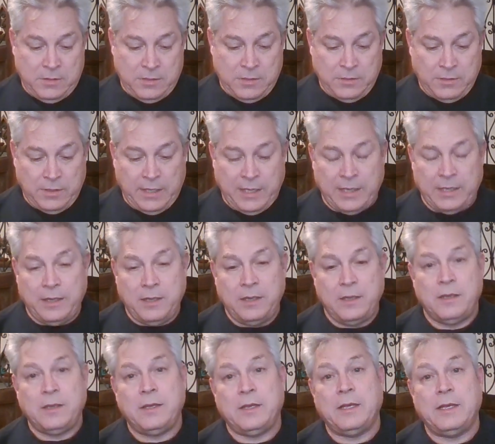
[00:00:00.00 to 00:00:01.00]
Okay,
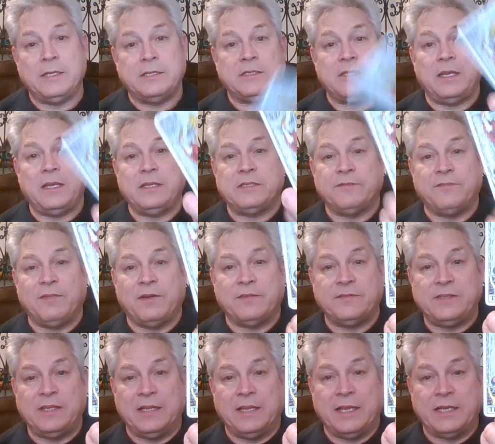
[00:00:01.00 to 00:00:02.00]
it's, it's
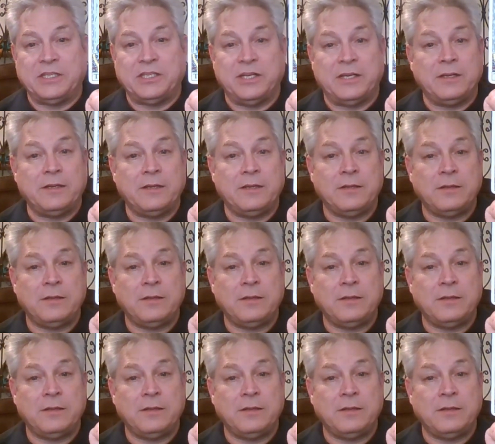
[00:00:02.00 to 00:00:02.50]
involves the election